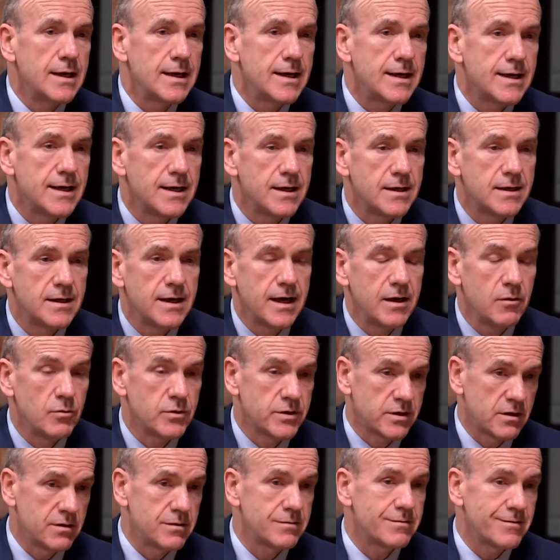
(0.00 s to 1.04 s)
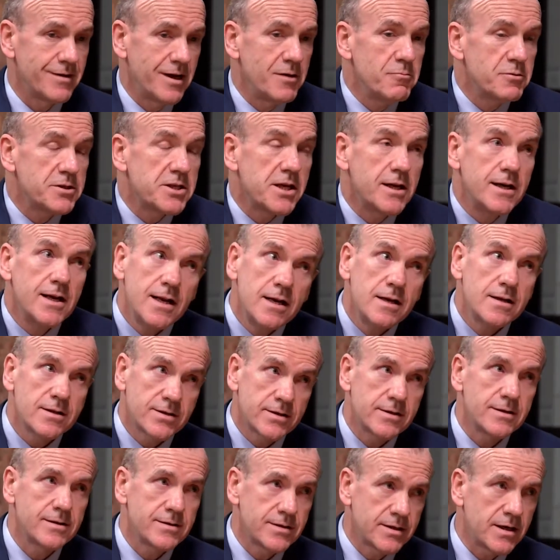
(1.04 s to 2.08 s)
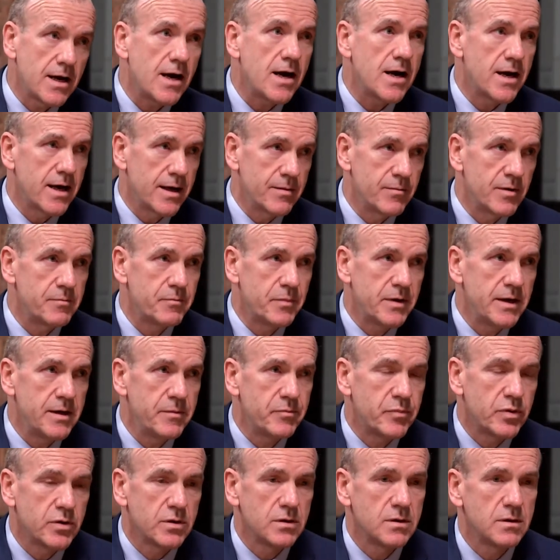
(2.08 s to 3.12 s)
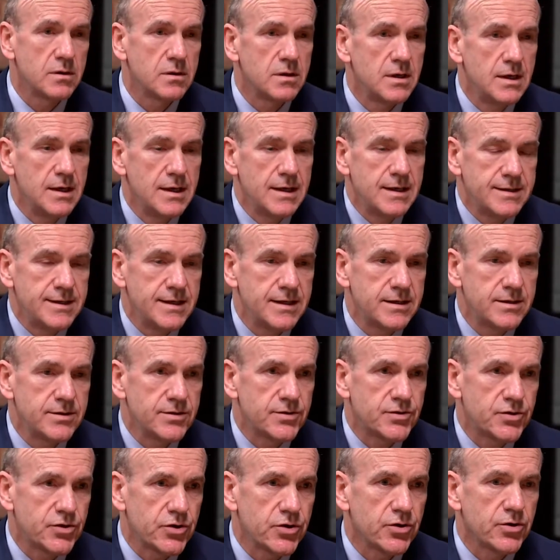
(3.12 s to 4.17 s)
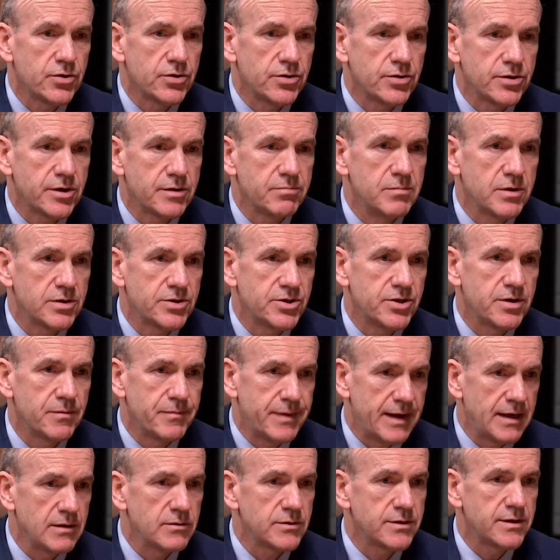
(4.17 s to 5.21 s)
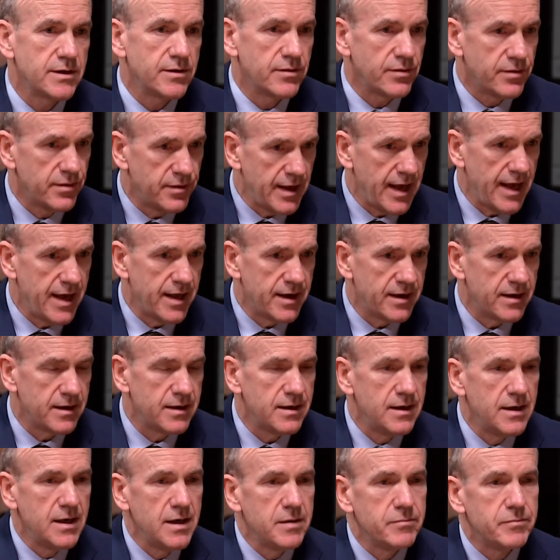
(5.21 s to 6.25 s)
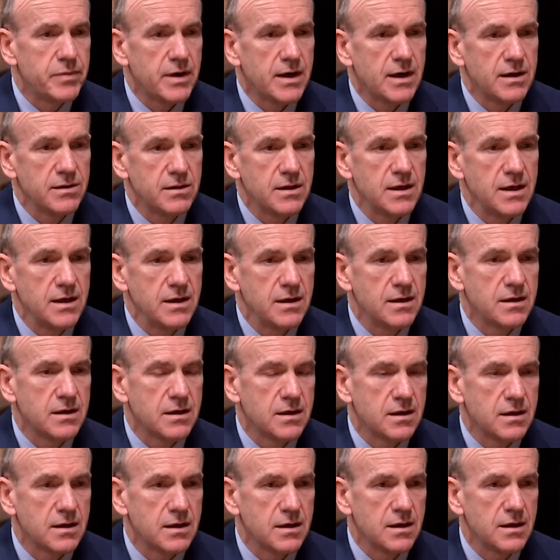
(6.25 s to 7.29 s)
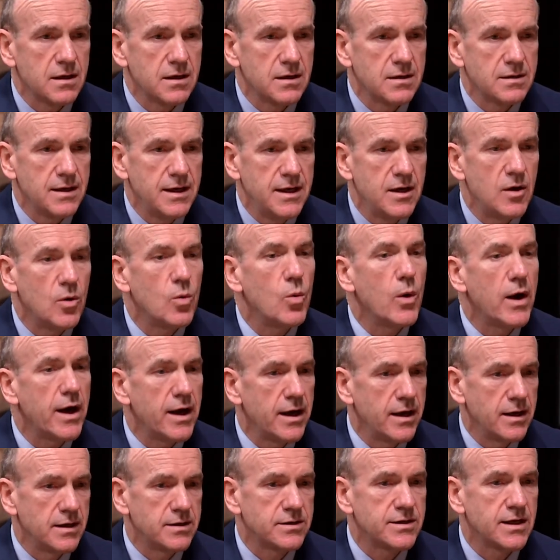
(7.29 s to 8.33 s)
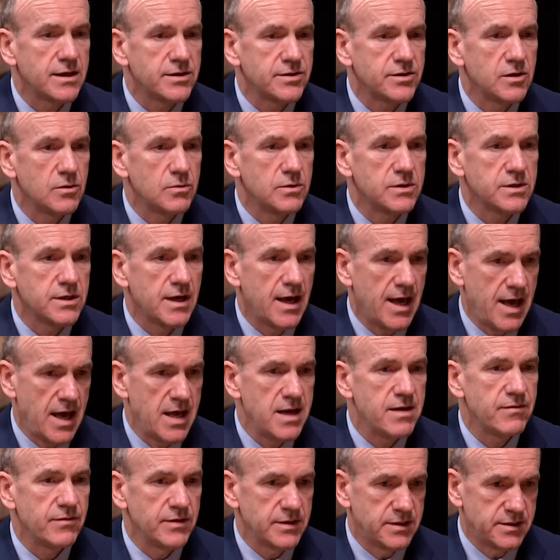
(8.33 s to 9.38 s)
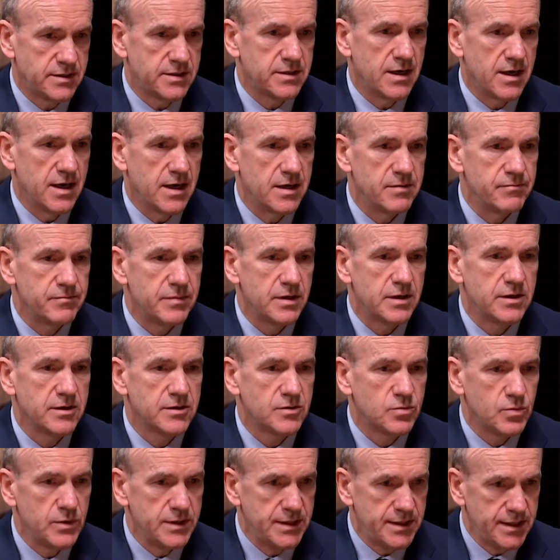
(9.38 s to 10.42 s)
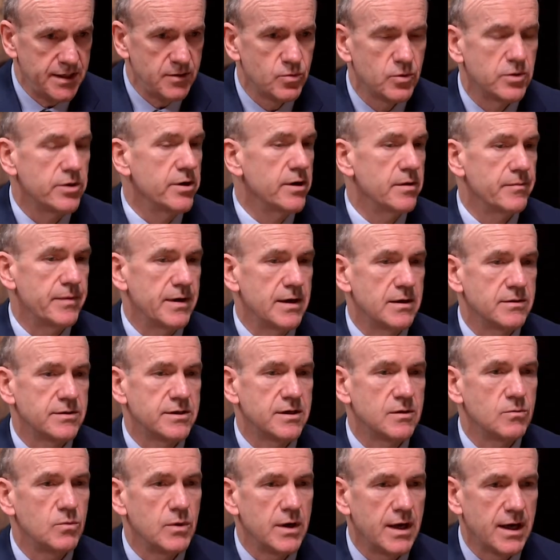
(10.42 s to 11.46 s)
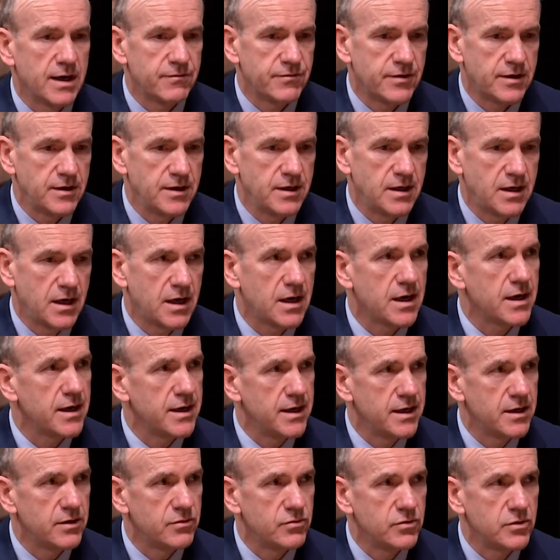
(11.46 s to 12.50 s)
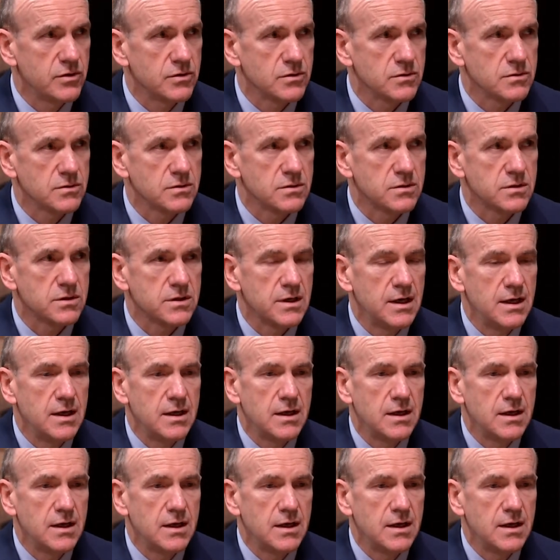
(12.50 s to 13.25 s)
Uh, it was a, it was an innocent time, and people didn't talk much about it then, but I think in a way, Tesco was ahead of its time because we did worry about it and we had very clear rules.